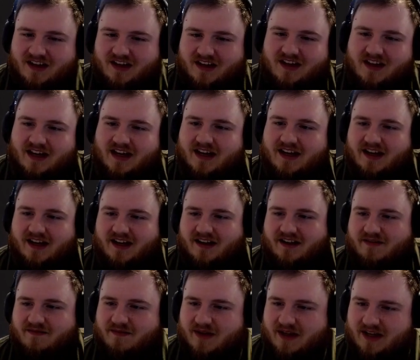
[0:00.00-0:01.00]

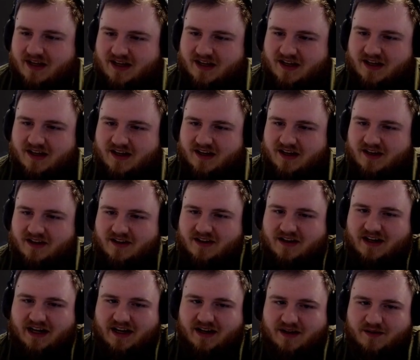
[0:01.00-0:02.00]
lie.
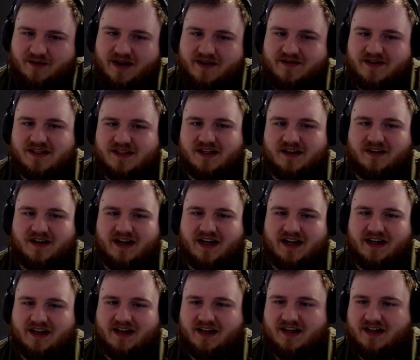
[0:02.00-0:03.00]
Okay, we have a
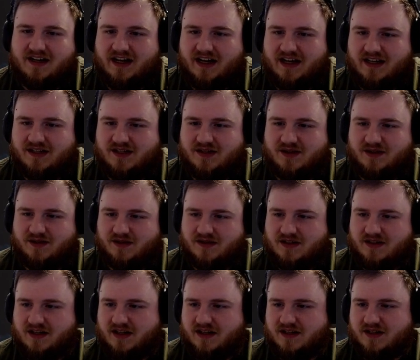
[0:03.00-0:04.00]
Serac, Guide of
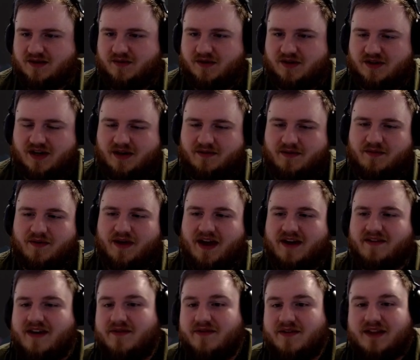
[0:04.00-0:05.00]
Souls. I mean, we
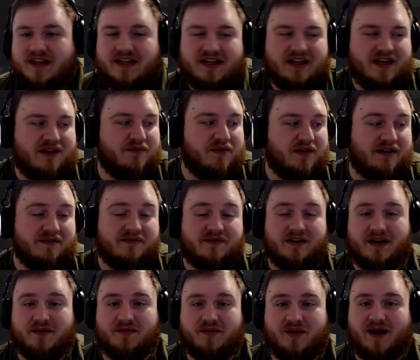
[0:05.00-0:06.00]
have everything if we can
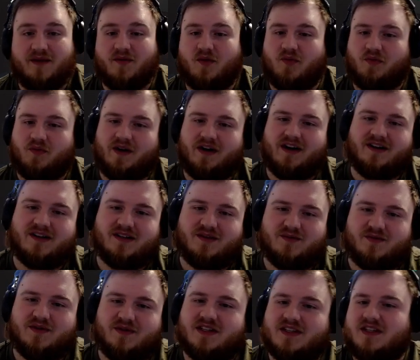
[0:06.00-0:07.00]
find a Primal Prayers,
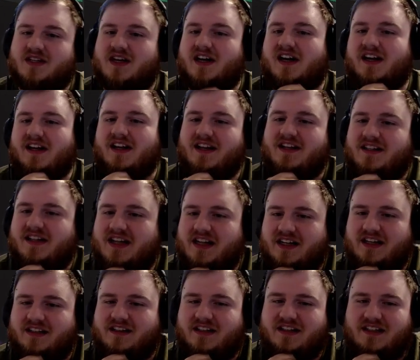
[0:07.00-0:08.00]
which is not
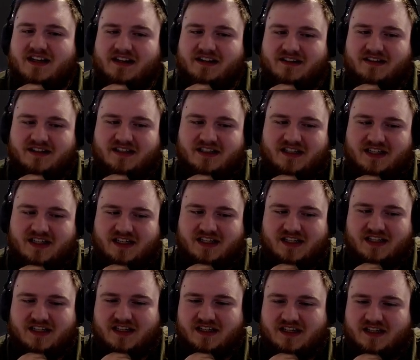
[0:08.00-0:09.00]
entirely
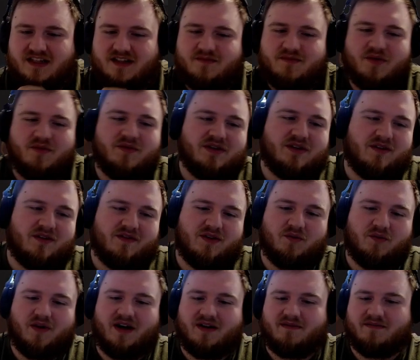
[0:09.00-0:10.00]
guaranteed, but we do have the
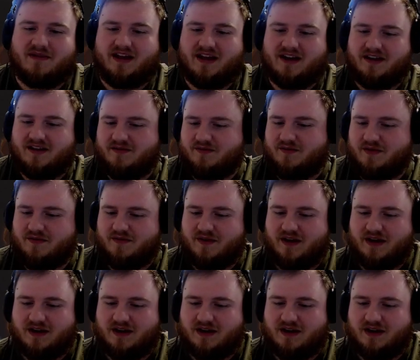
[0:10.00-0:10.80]
white mana if we find our